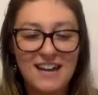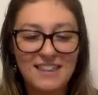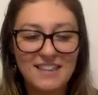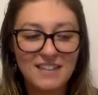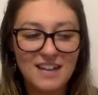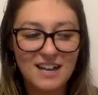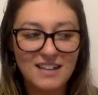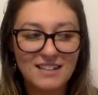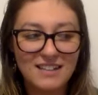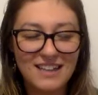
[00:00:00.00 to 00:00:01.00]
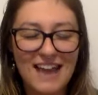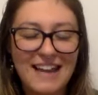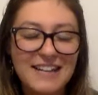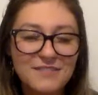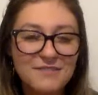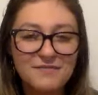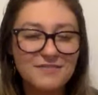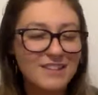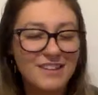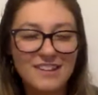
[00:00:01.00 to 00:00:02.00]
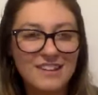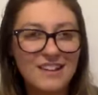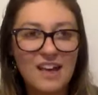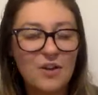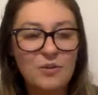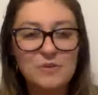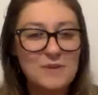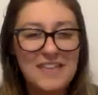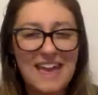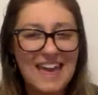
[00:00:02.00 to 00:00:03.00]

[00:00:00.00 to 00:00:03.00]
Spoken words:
And I think that kind of goes with